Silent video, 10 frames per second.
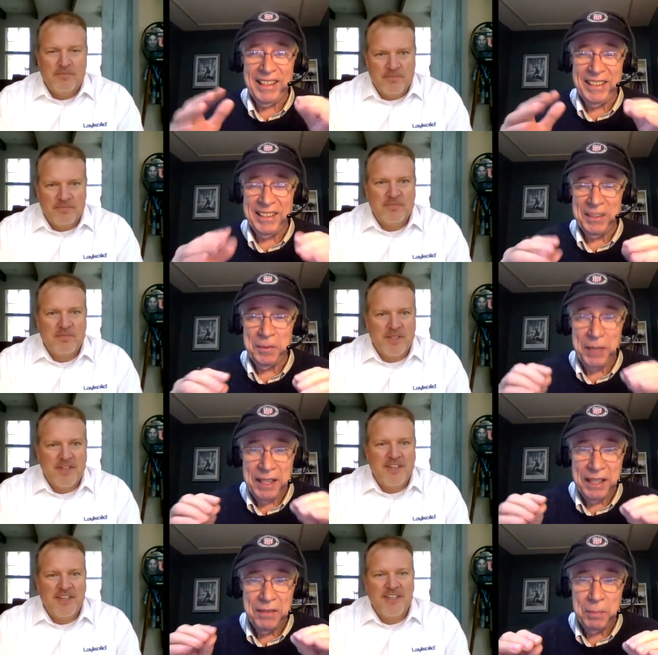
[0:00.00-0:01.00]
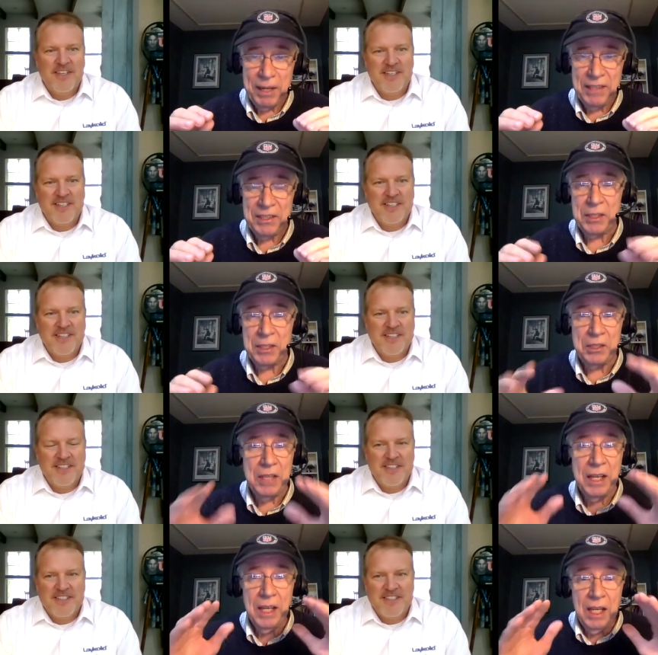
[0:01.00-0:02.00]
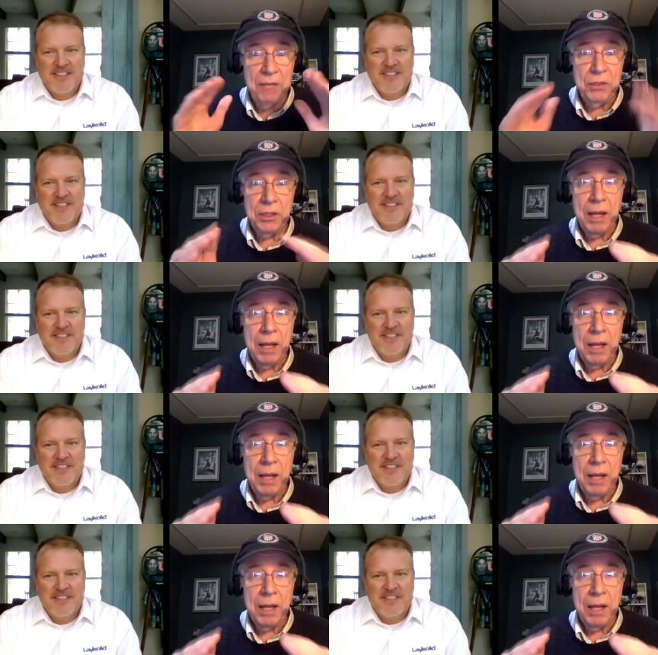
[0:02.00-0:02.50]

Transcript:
Speaker 1: and uh, we're going to give you the basics because if you're